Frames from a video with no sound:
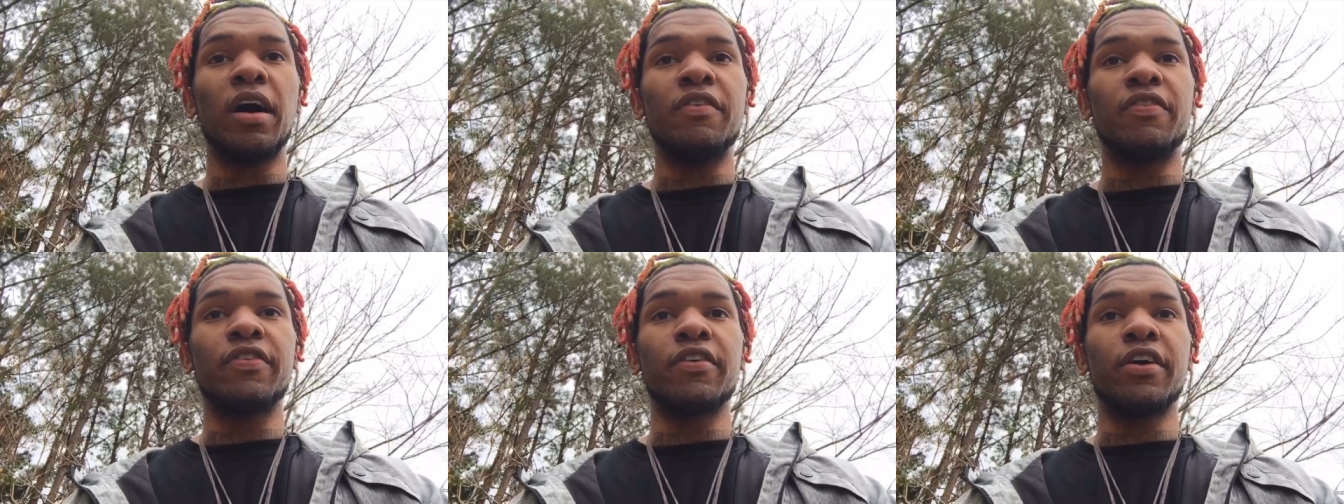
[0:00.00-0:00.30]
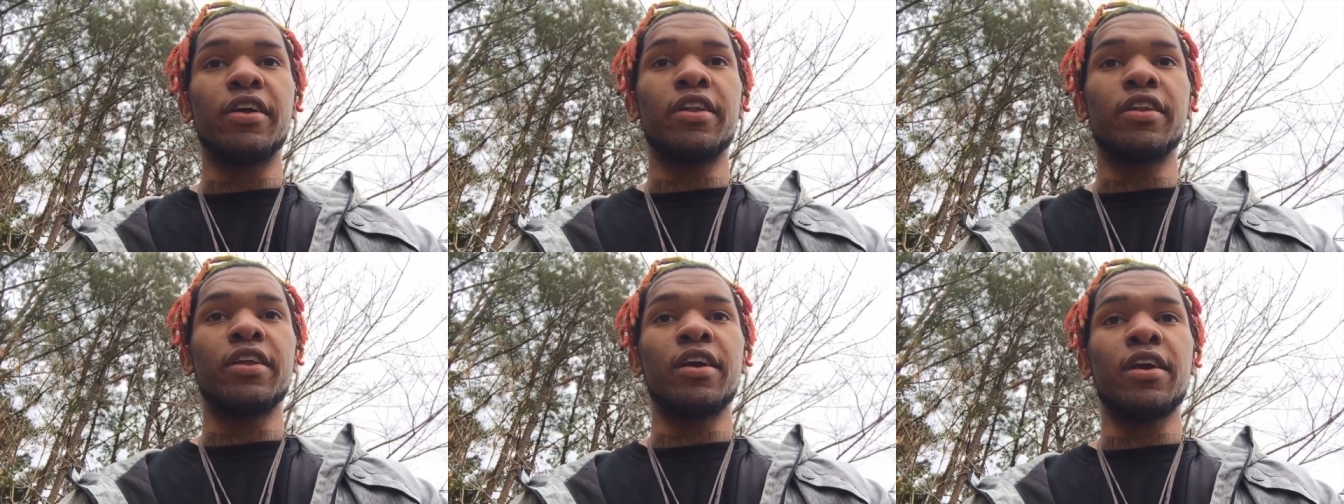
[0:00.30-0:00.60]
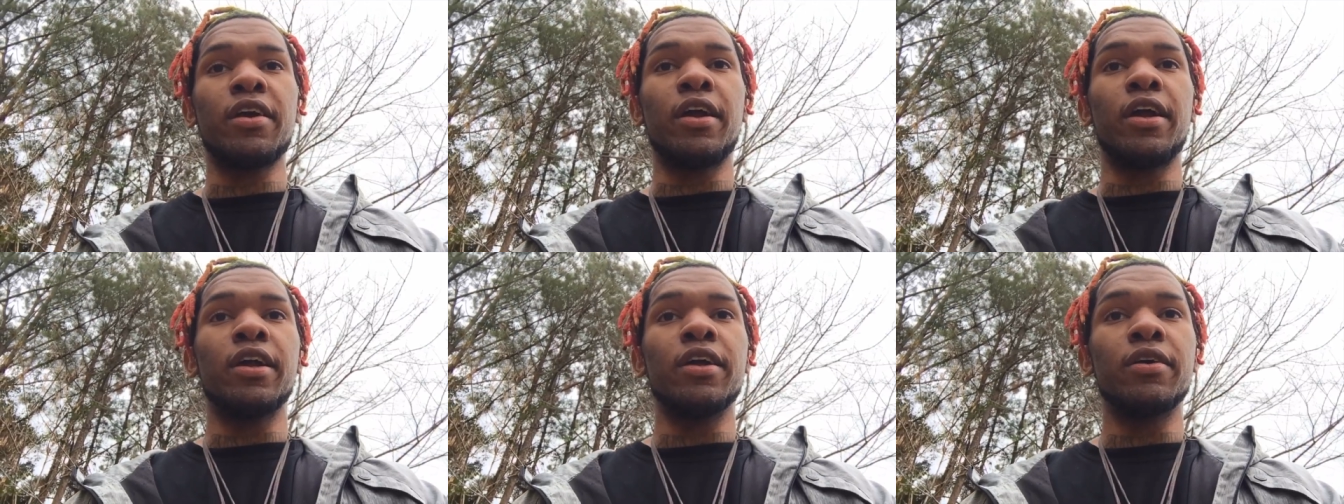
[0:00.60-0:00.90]
I flooded the
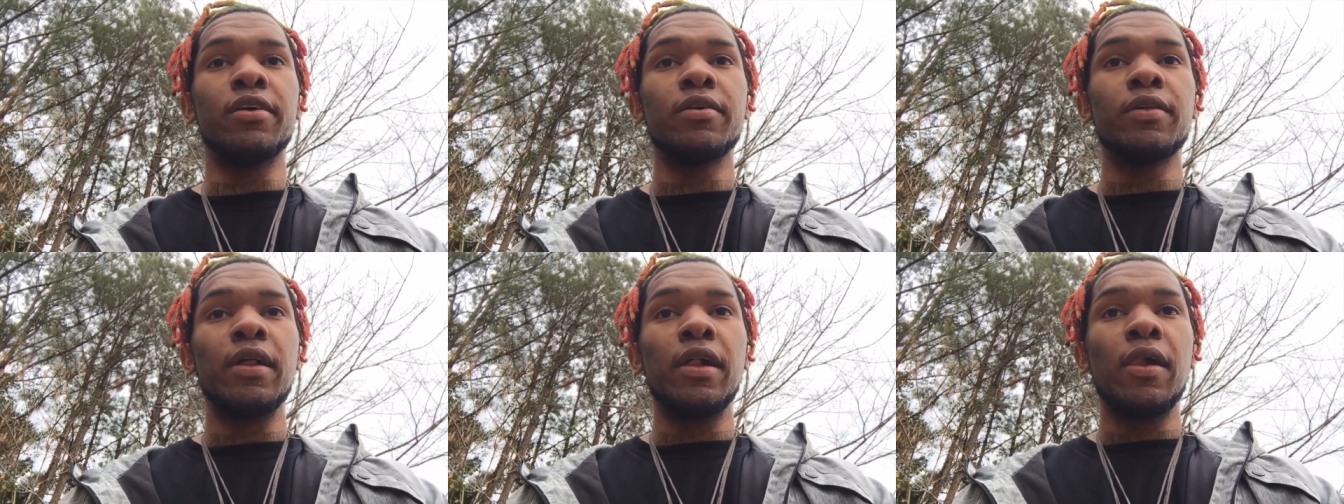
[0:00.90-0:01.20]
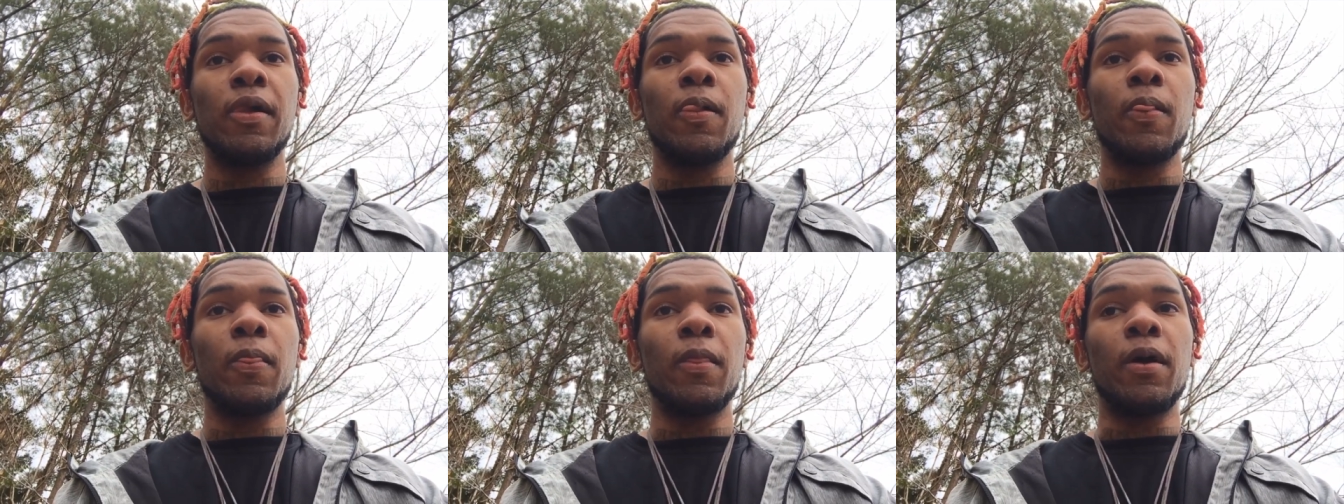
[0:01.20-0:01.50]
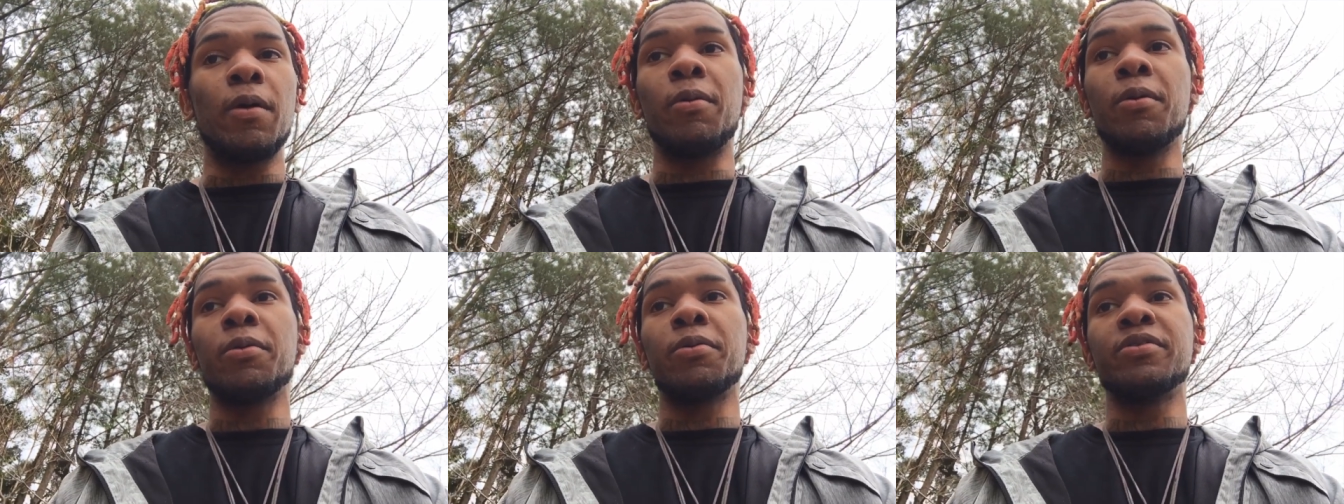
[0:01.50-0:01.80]
area
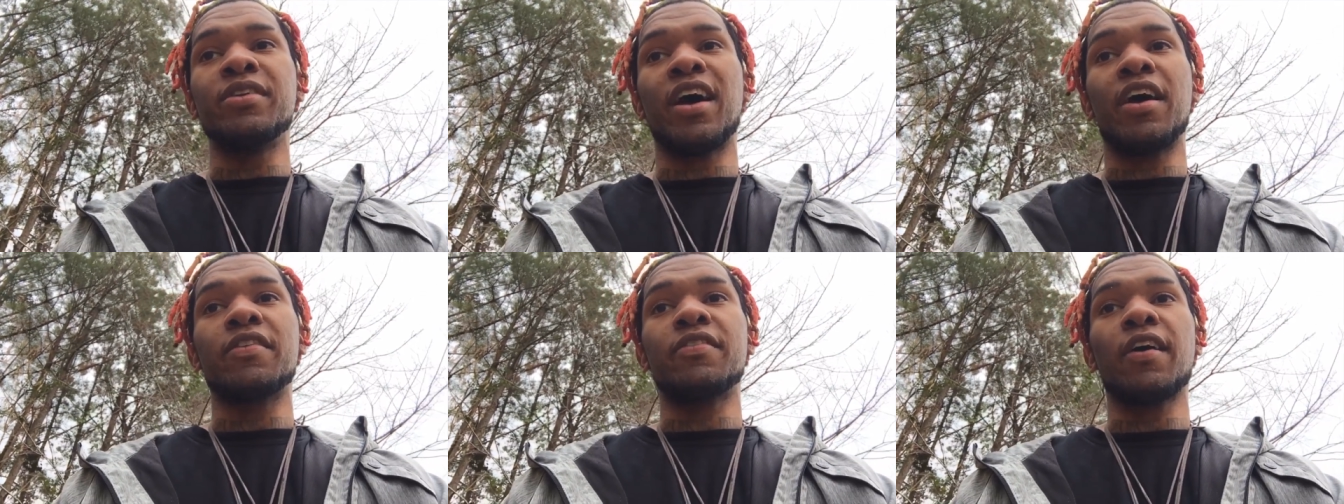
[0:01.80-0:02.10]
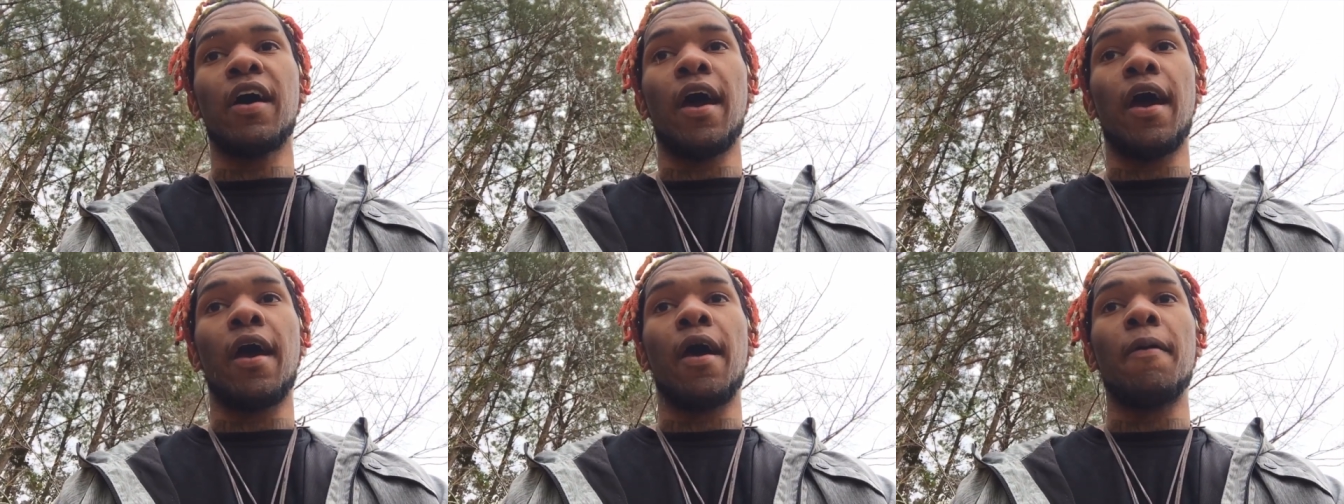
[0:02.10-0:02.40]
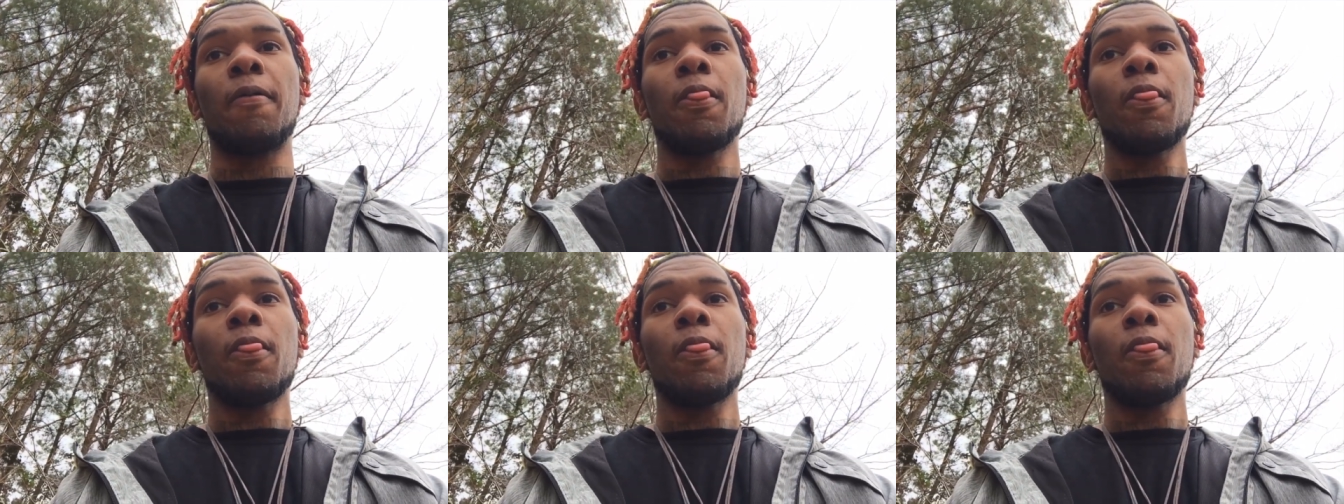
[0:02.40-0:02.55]
and we was outside.